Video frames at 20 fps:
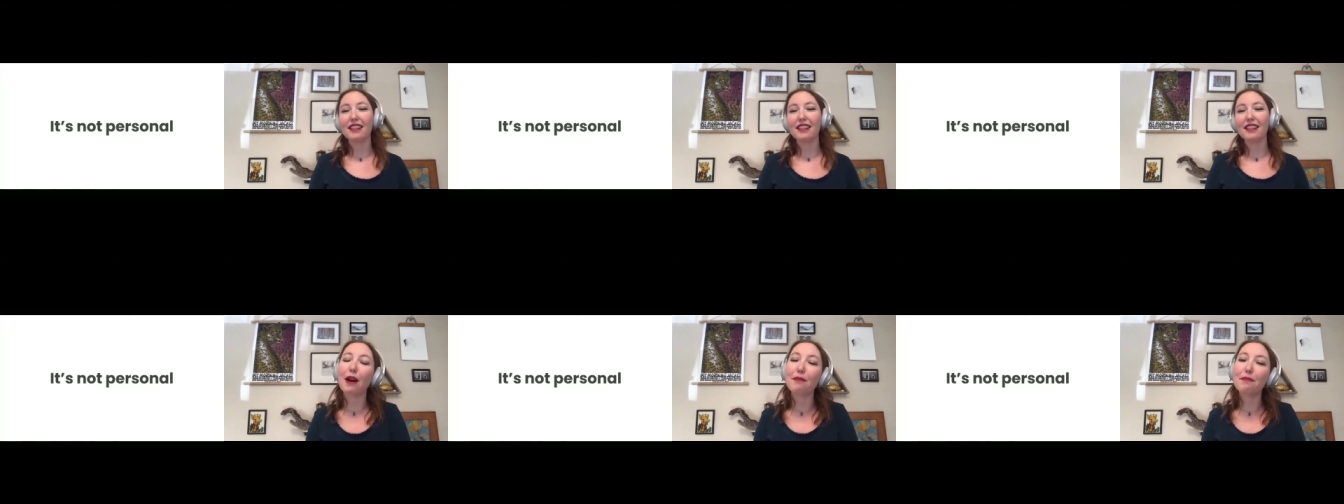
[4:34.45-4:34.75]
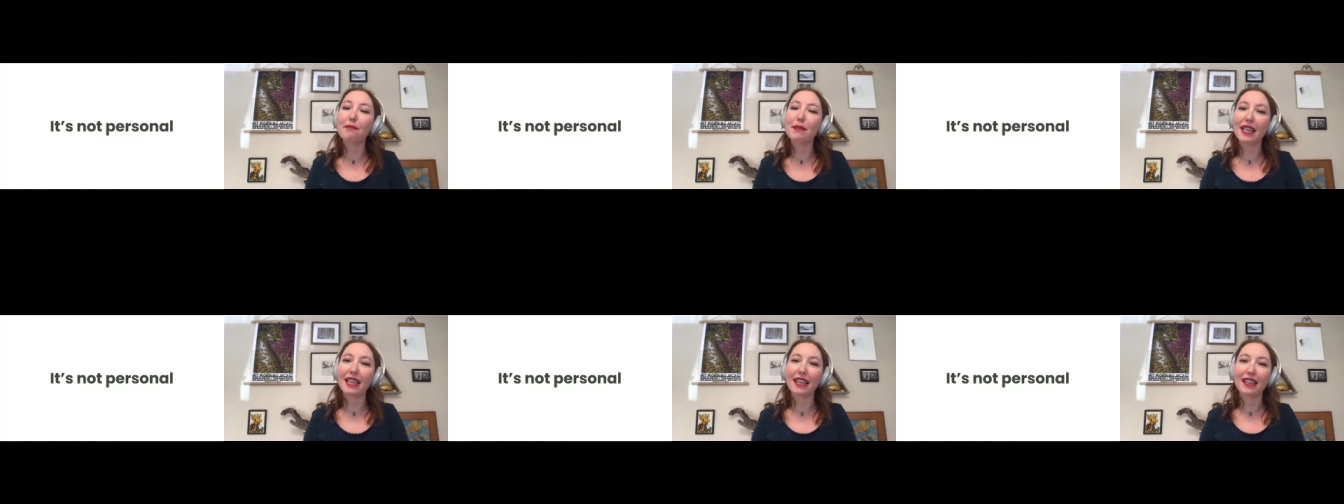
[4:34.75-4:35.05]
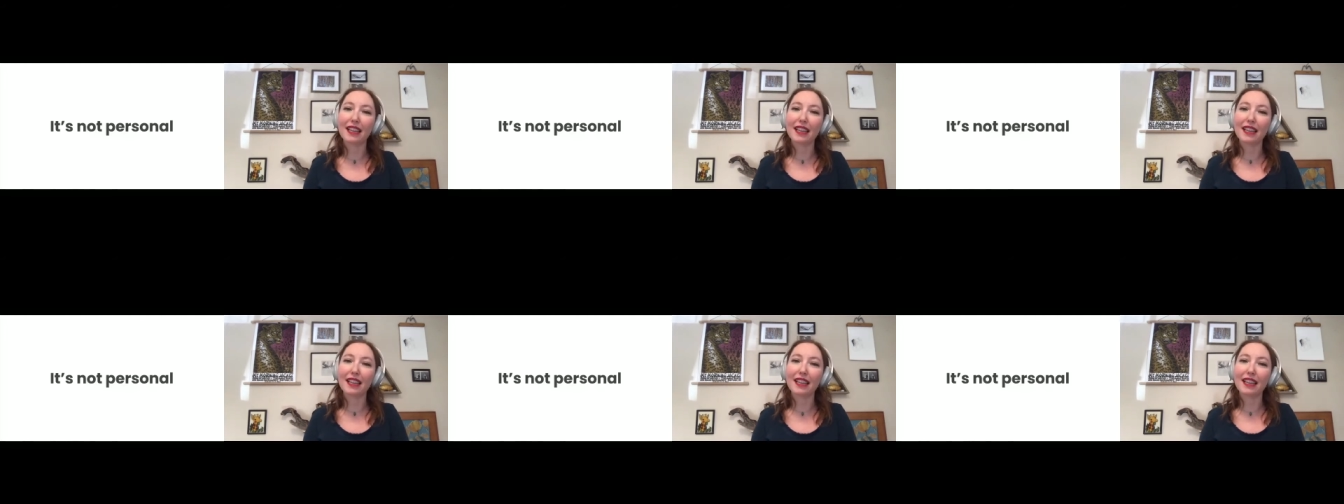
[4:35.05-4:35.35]
about
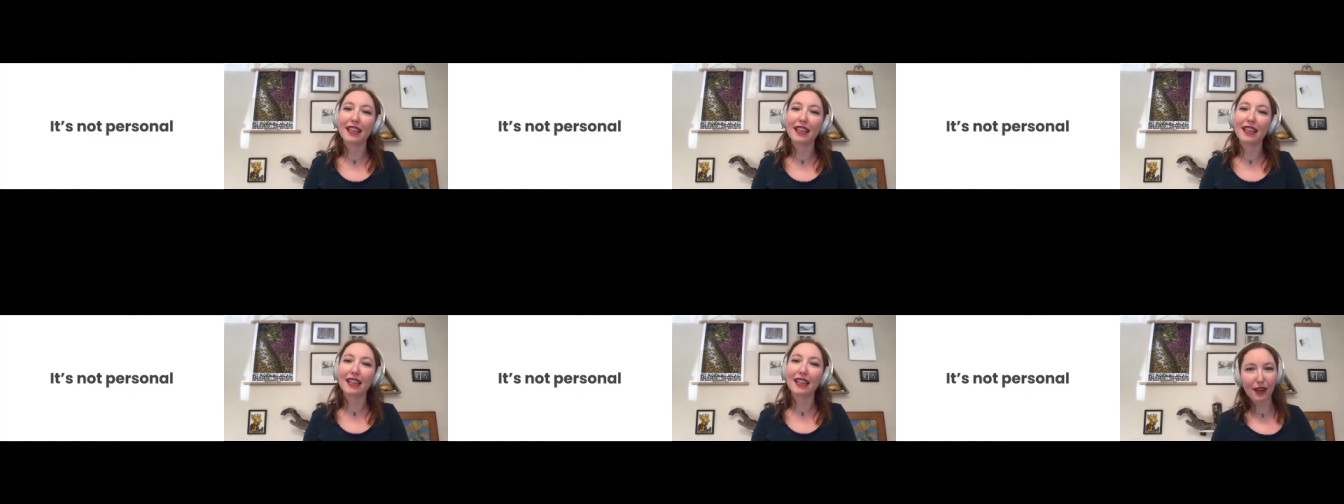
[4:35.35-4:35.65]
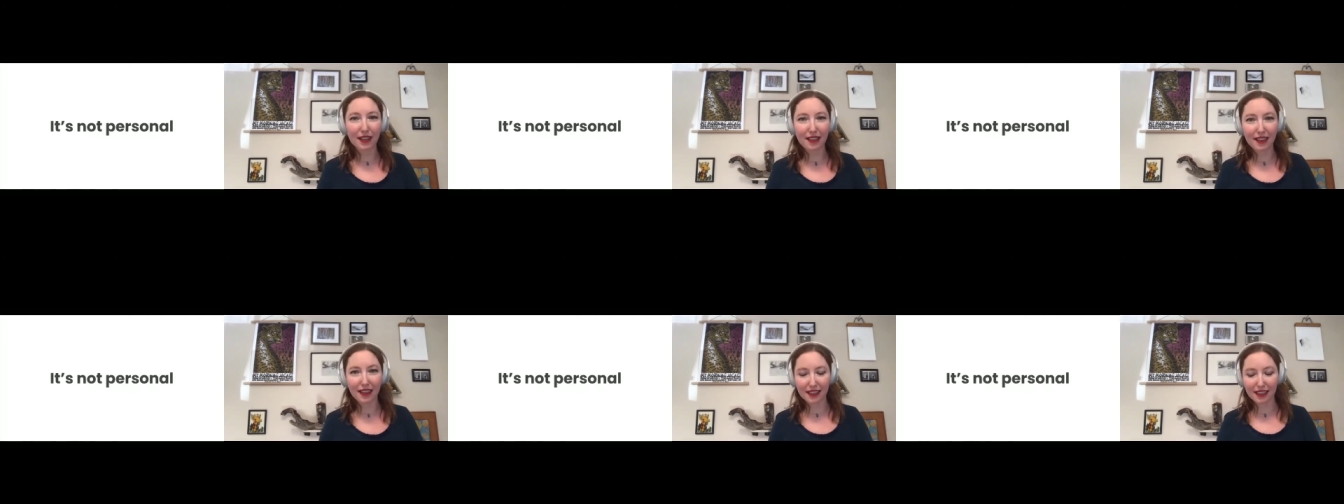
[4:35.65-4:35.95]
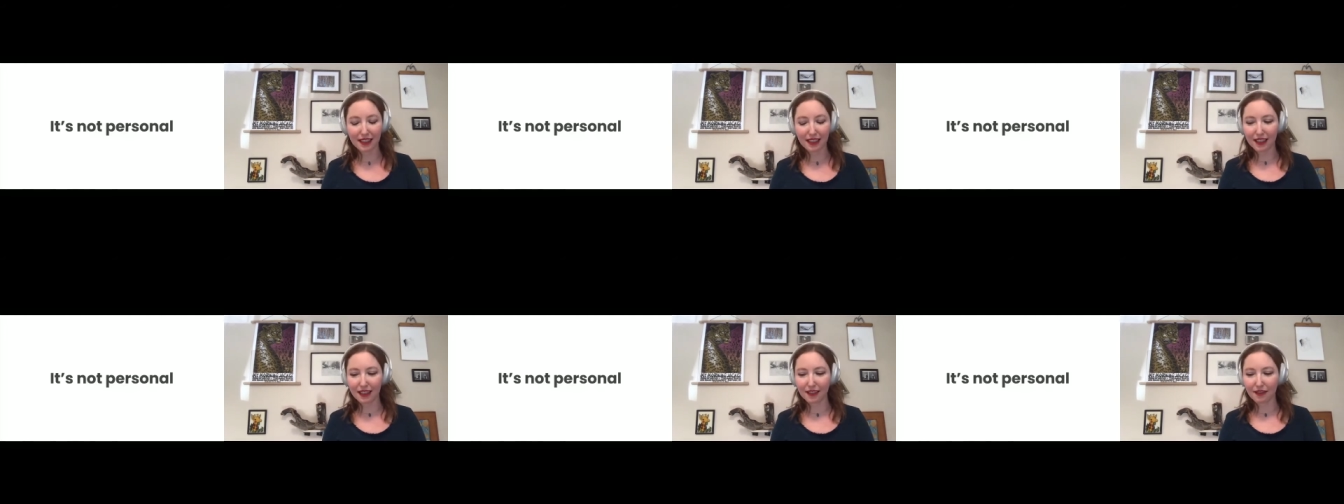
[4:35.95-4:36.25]
me or my worth as
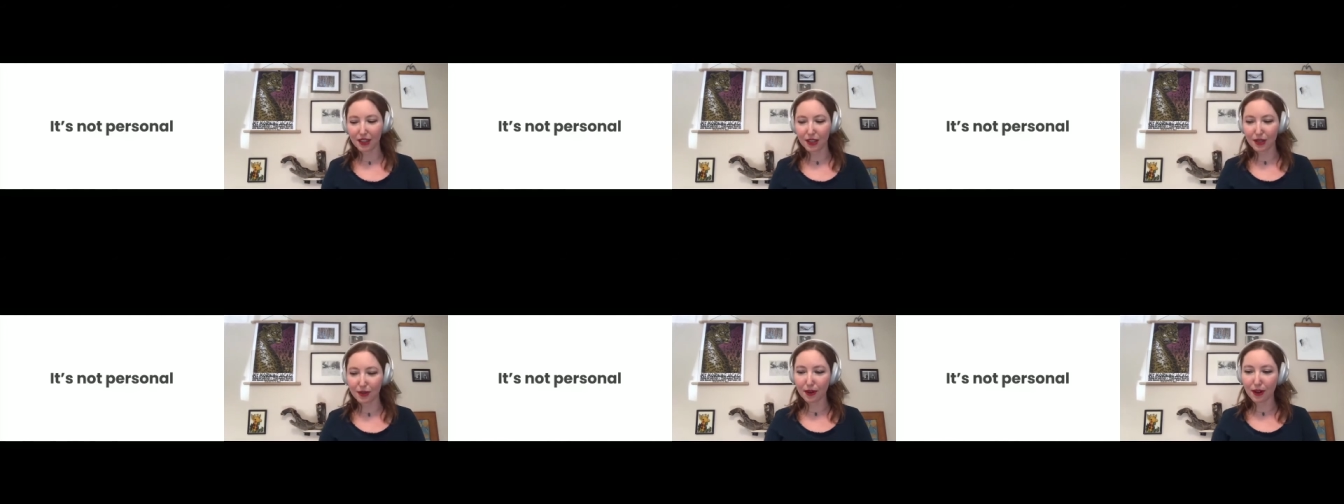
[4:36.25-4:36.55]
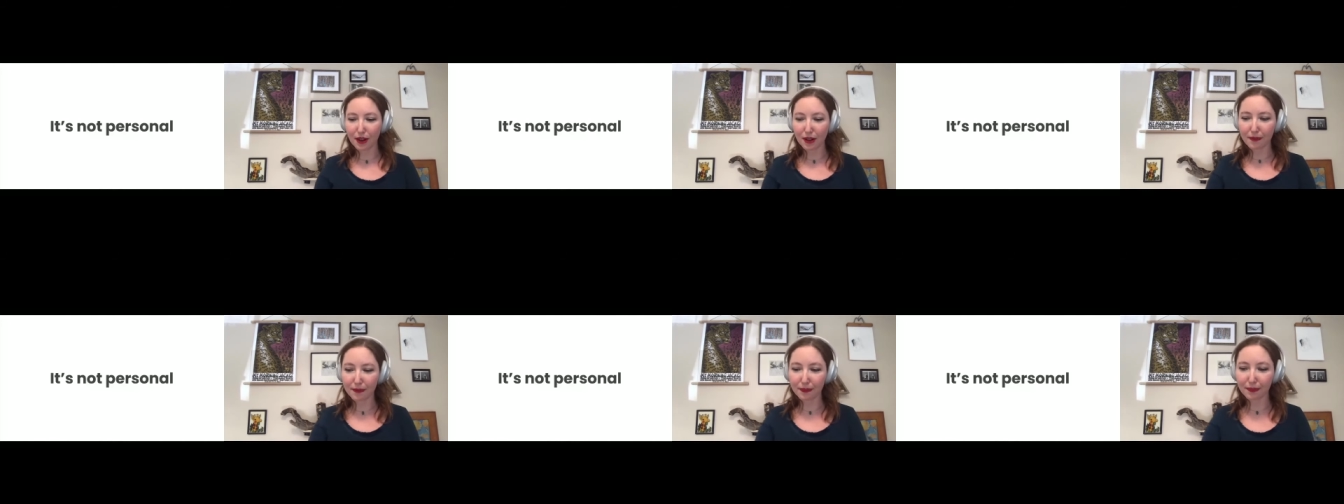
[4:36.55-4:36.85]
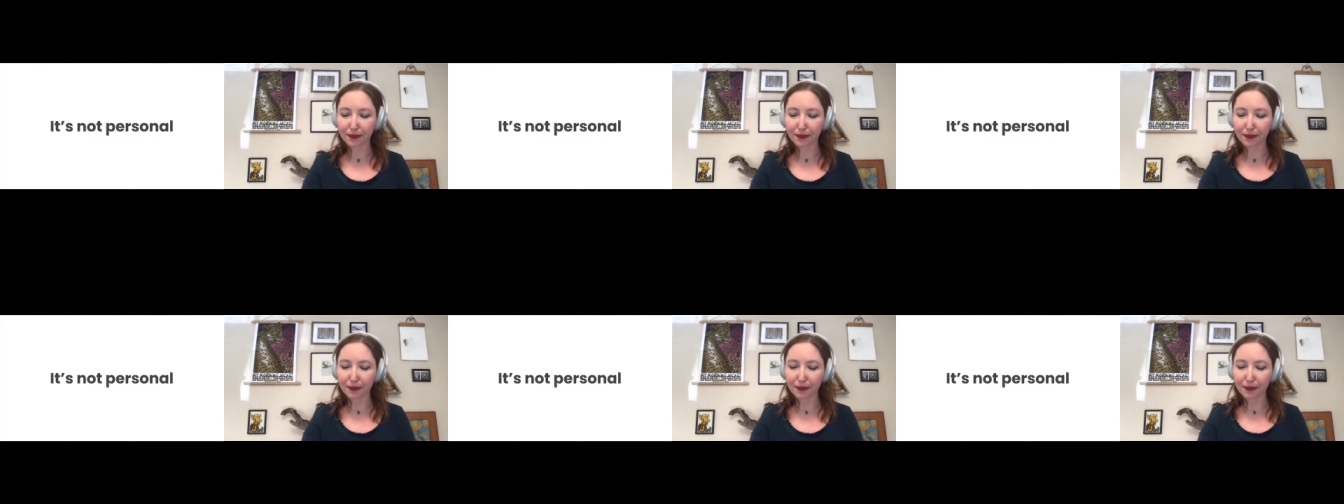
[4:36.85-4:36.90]
an individual.